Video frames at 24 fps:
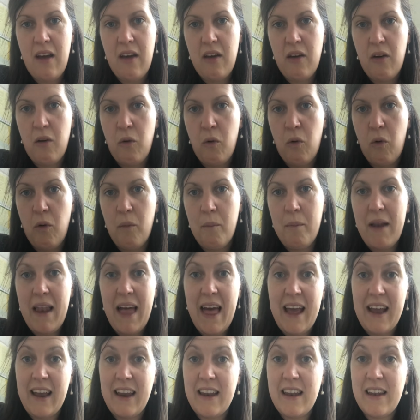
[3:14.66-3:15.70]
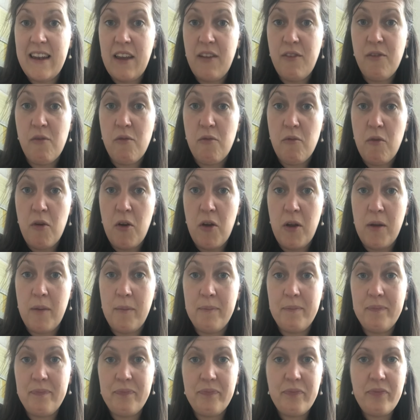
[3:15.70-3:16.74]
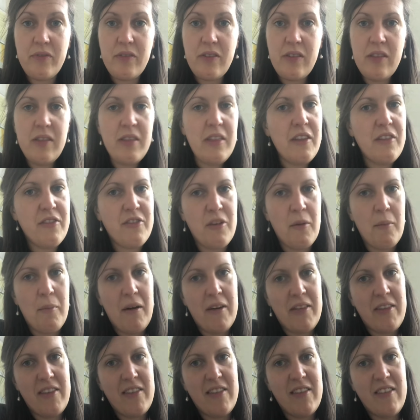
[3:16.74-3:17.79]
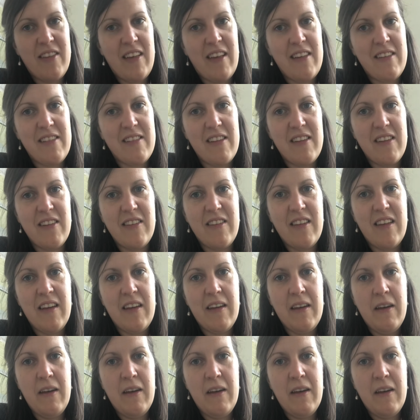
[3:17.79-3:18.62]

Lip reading: or playing in a different room to brothers and sisters.